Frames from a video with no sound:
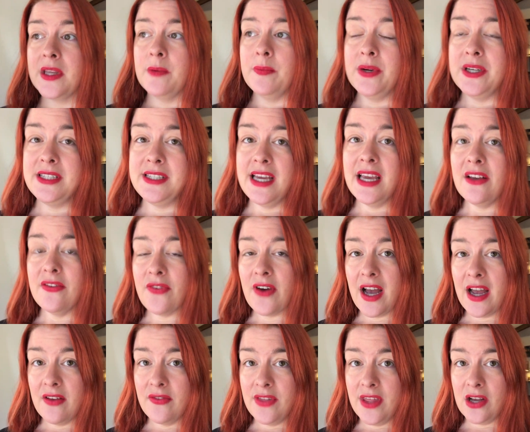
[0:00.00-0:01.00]
But day
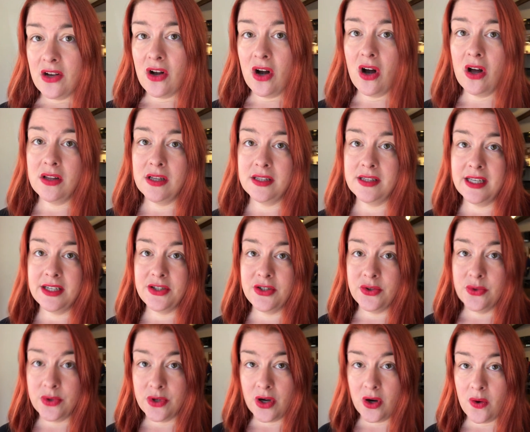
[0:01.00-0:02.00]
5, they call and let
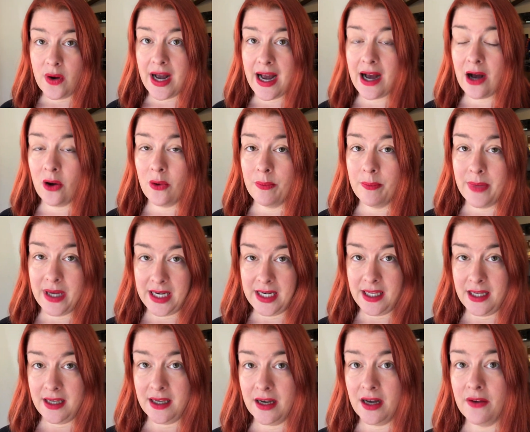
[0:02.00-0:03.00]
you know how
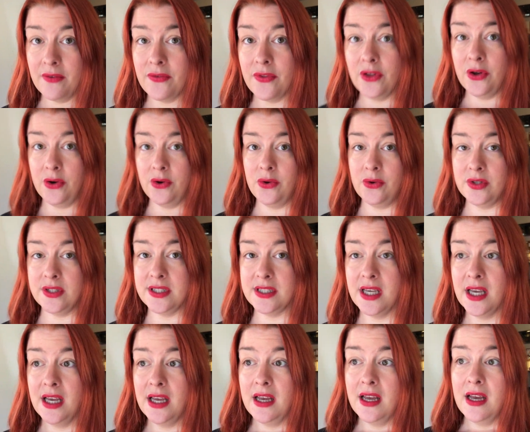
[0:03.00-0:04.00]
many of those
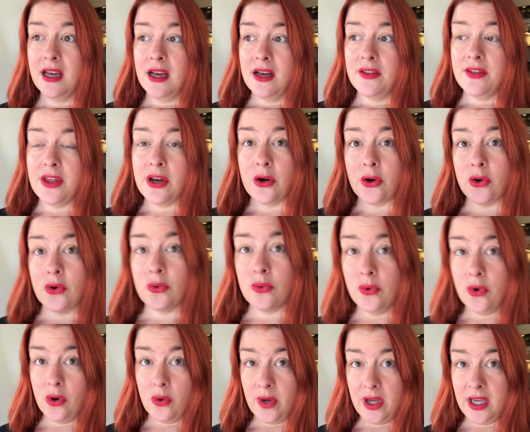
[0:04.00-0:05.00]
that are
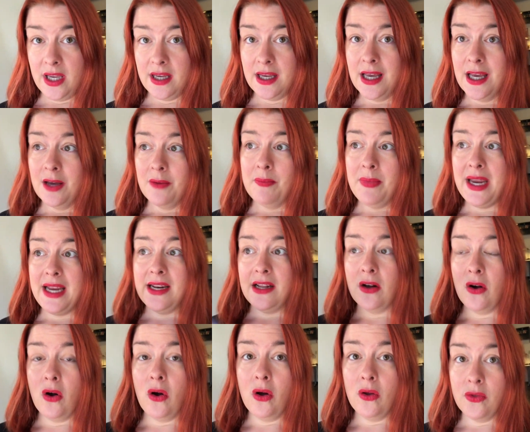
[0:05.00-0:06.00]
growing made
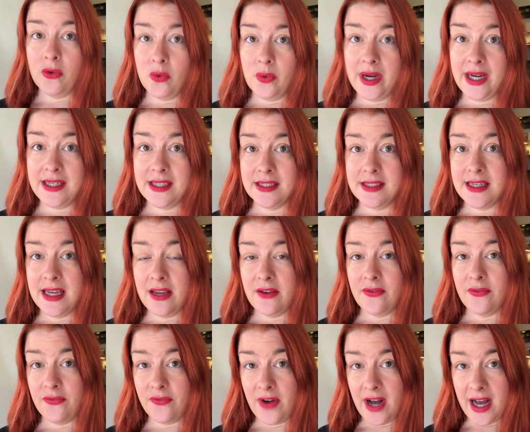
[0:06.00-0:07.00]
it all the way to day
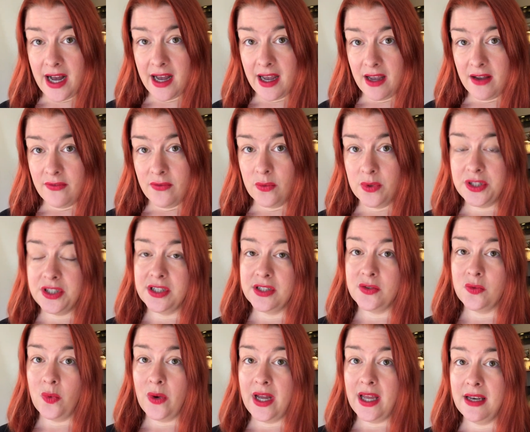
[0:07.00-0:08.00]
5, which
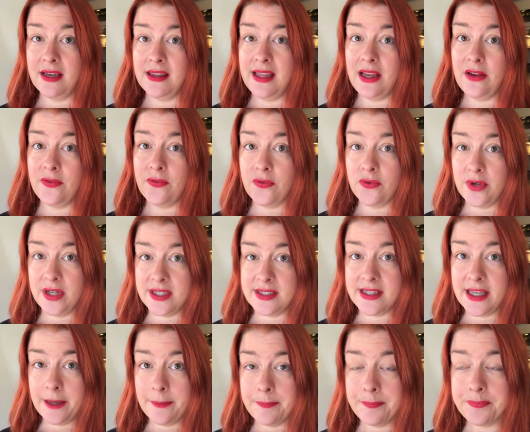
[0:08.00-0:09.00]
is when they freeze
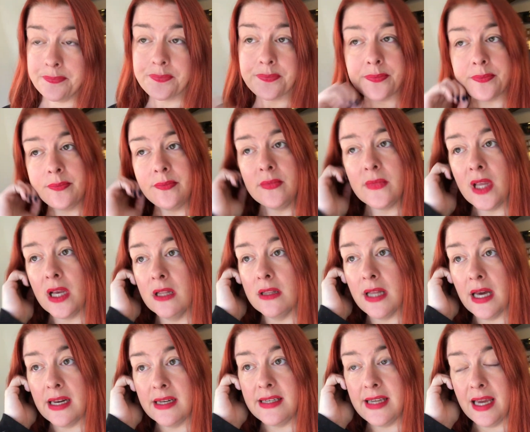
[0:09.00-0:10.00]
them. A
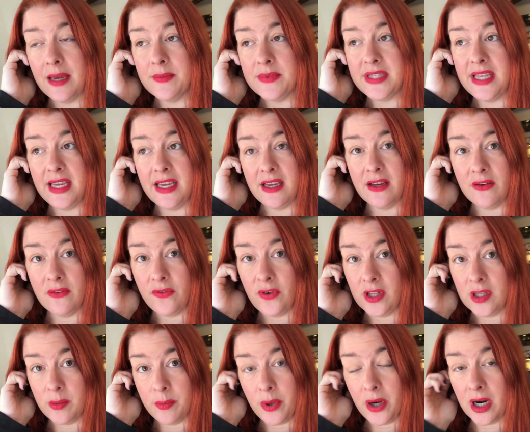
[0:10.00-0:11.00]
lot of times they can
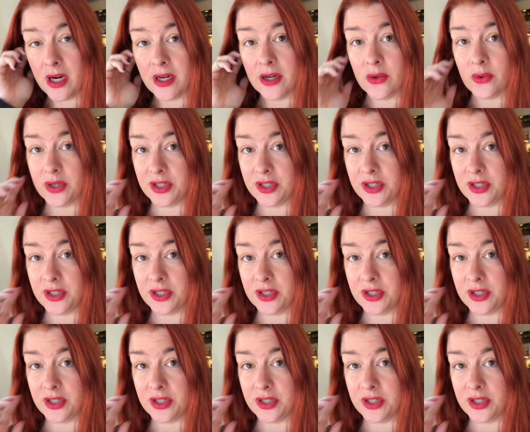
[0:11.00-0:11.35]
fall apart